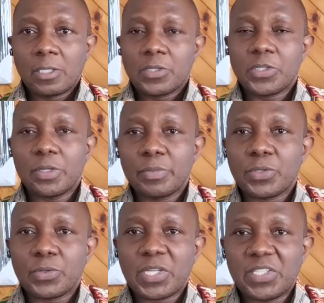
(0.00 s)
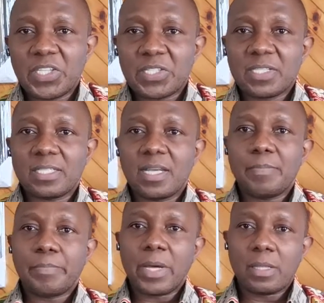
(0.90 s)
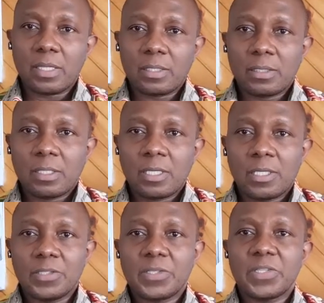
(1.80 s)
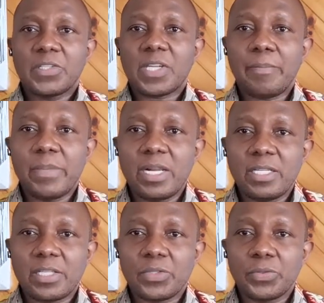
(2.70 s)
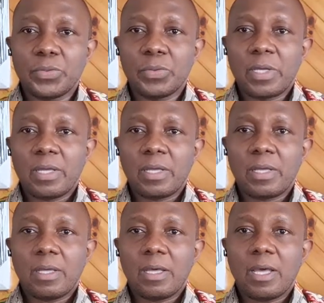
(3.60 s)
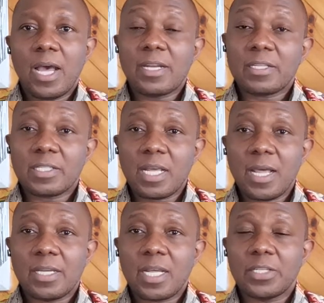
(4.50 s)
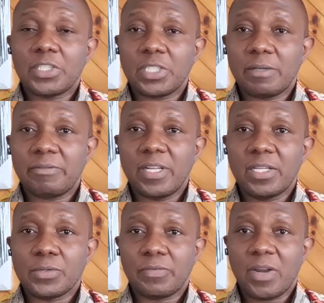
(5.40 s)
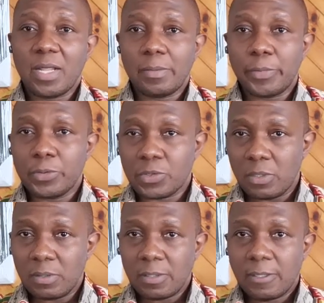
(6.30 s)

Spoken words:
seems to suggest that empathy is this ability to understand and share feelings of another person.